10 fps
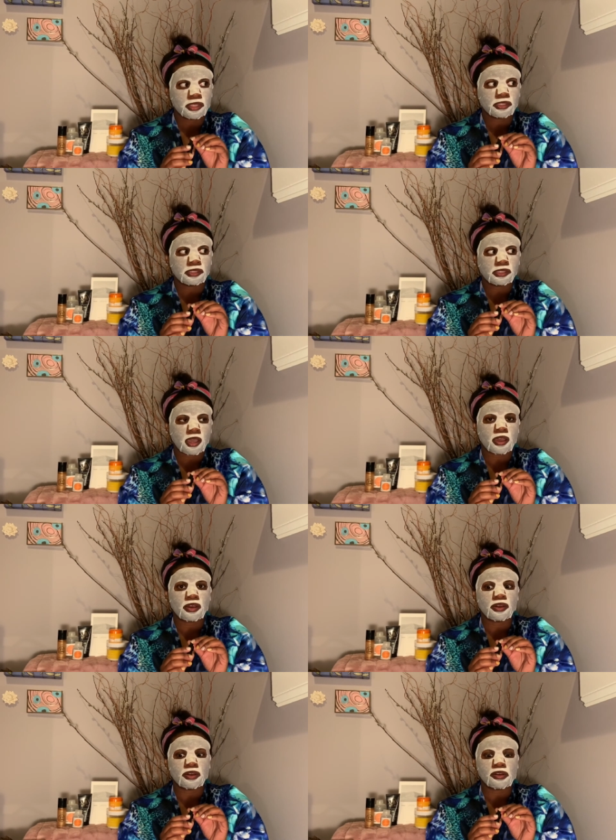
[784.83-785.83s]

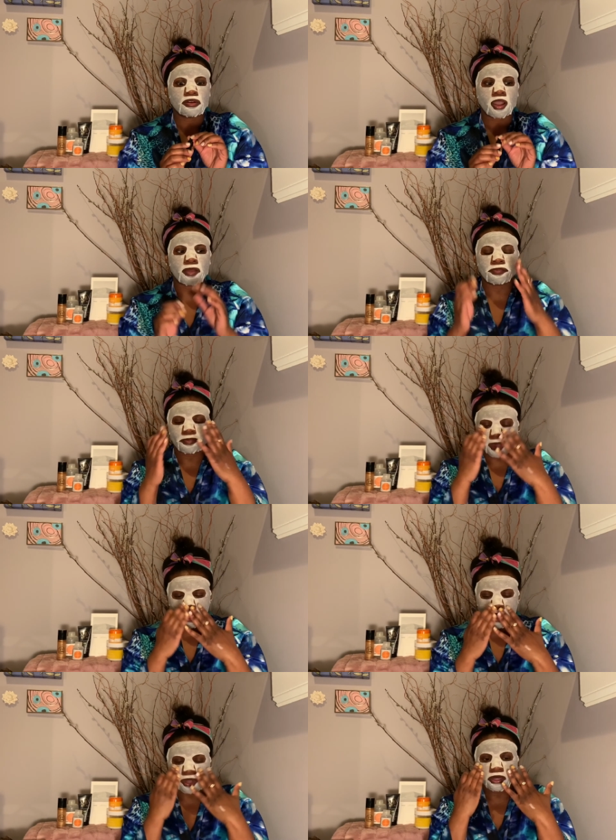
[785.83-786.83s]
so I
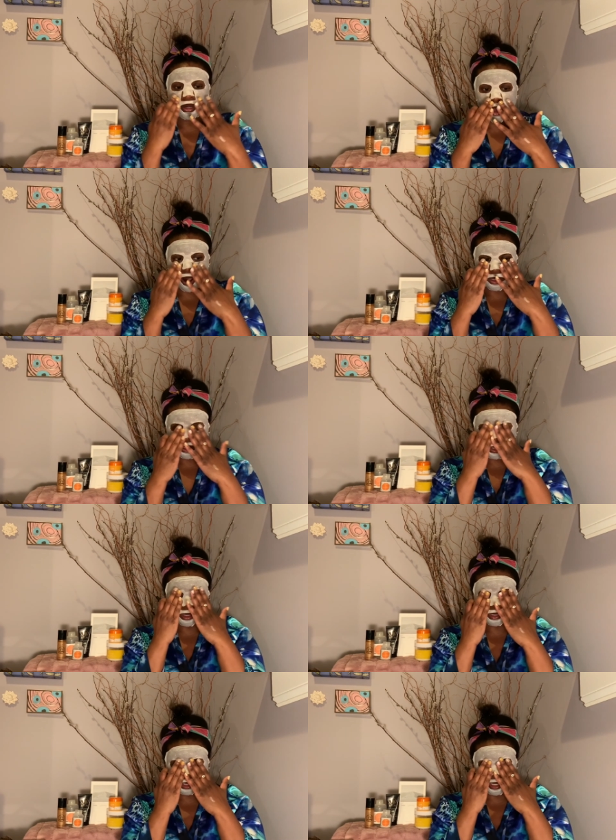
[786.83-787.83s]
patted it onto the
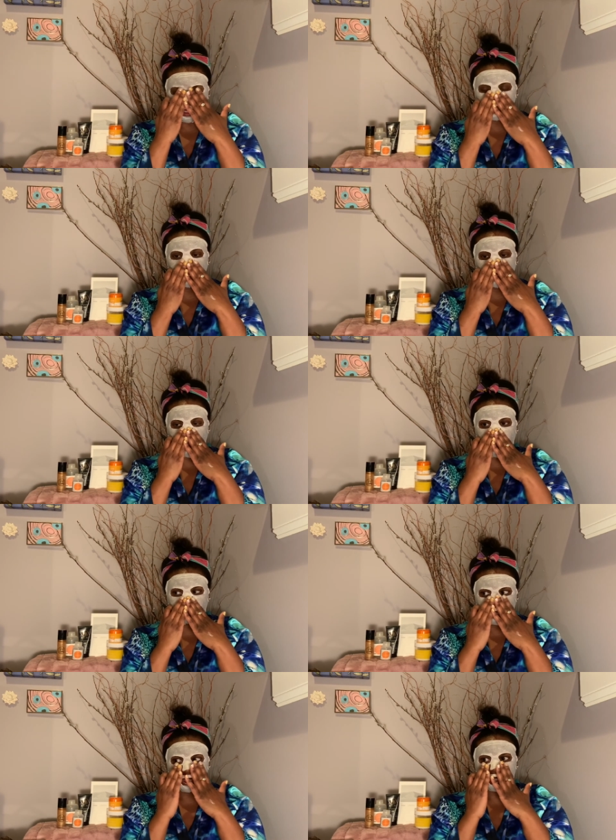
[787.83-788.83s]
skin, and
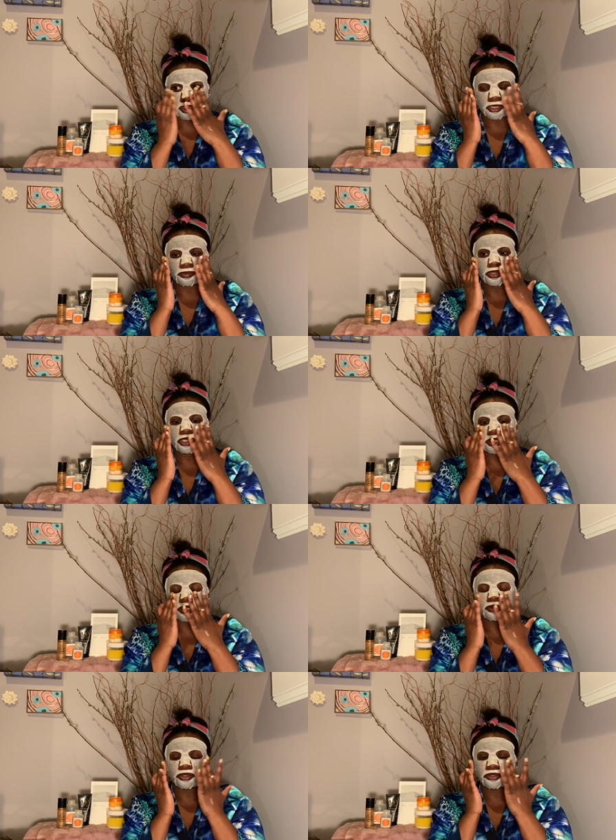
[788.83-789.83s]
obviously some just, you
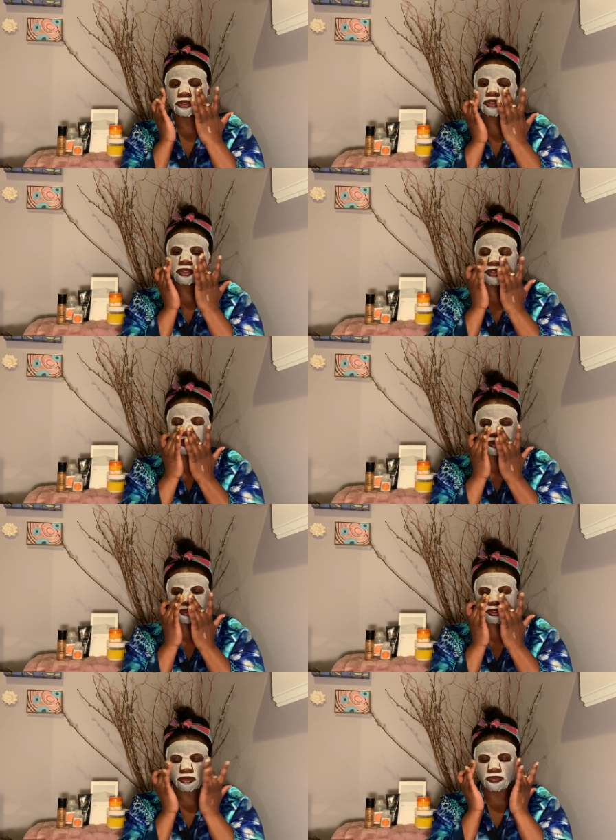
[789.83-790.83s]
just use
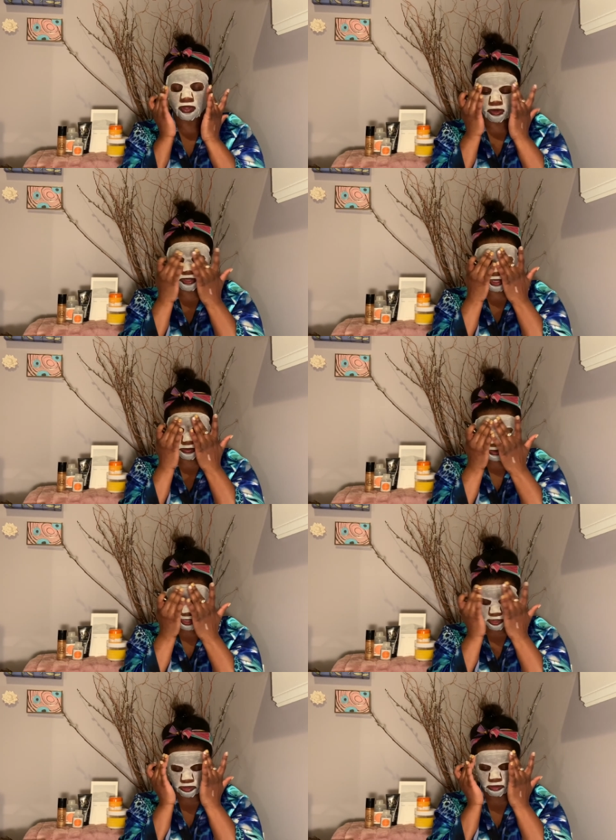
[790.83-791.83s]
your fingertips
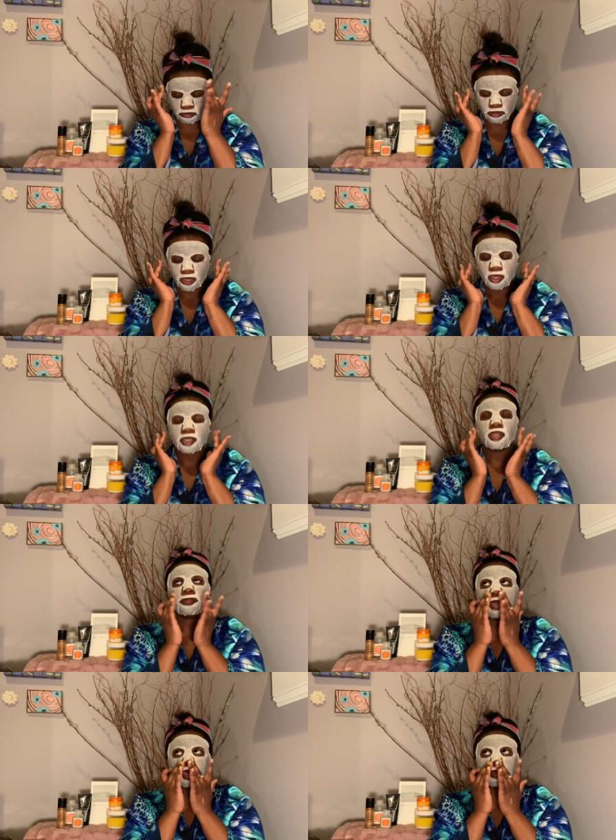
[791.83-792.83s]
and you kind of
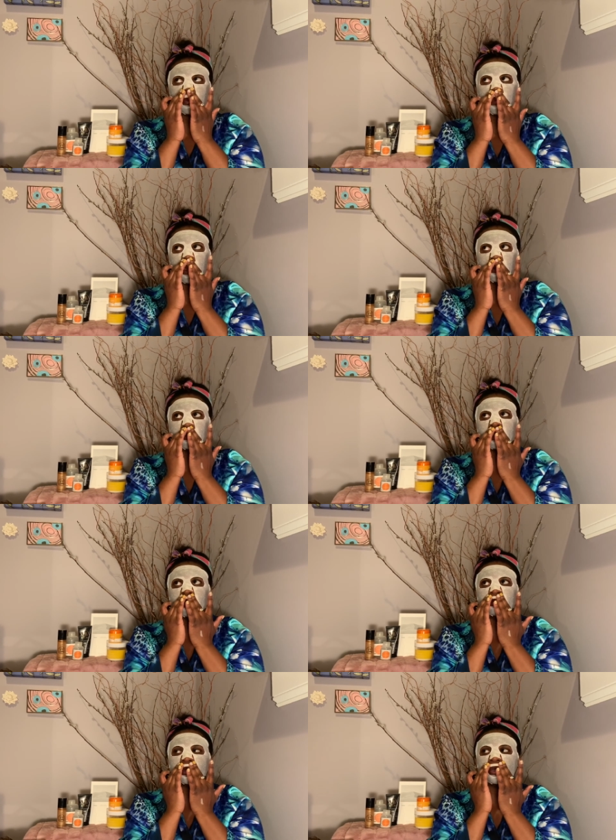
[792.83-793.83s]
pat it throughout or
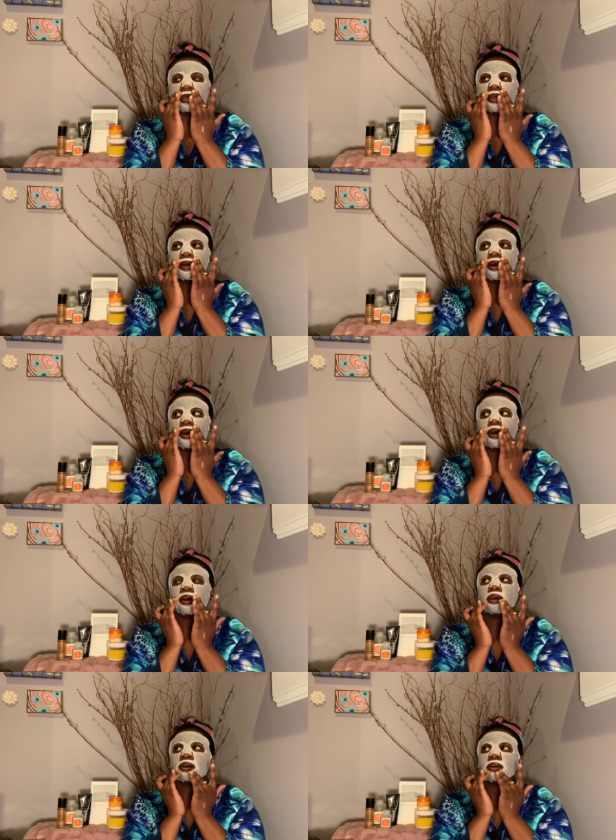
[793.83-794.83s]
whatever.
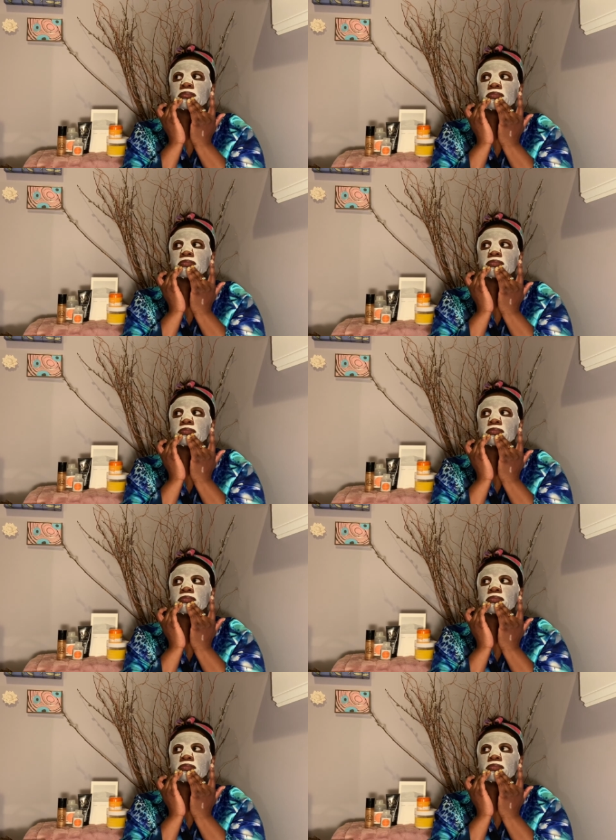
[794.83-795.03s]
I